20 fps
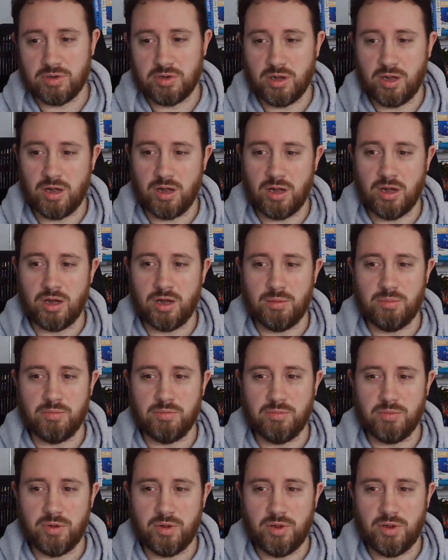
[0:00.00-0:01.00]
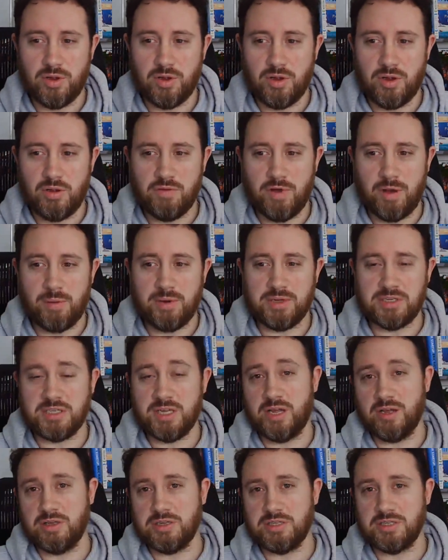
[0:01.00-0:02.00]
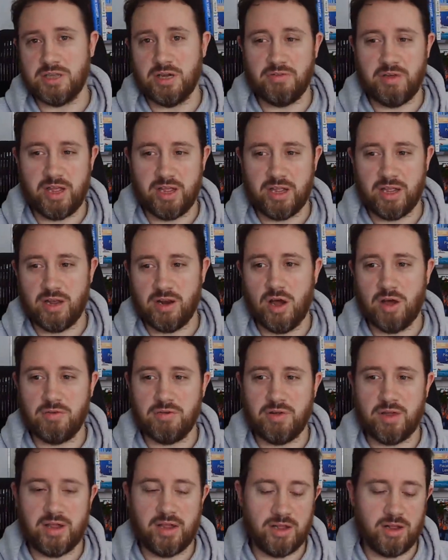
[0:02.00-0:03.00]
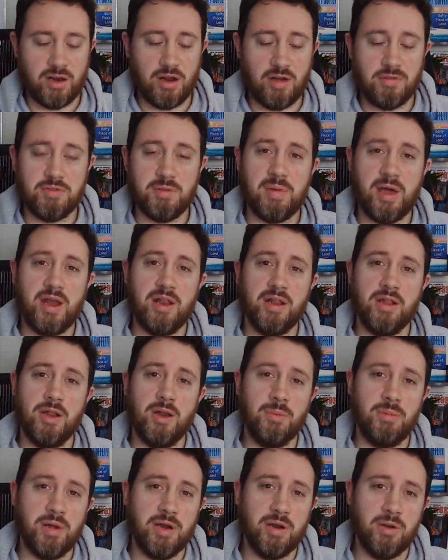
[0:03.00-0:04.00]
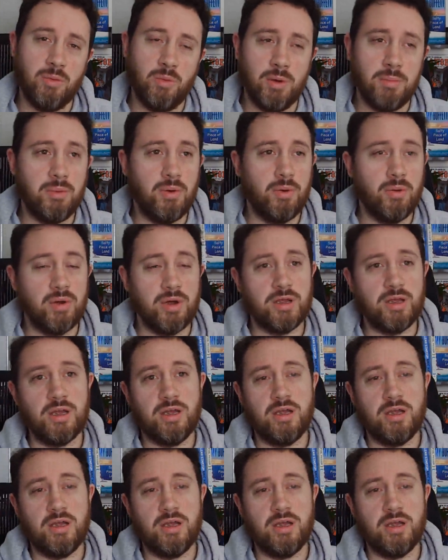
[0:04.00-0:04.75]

Found myself hanging off the bed a little bit at one point.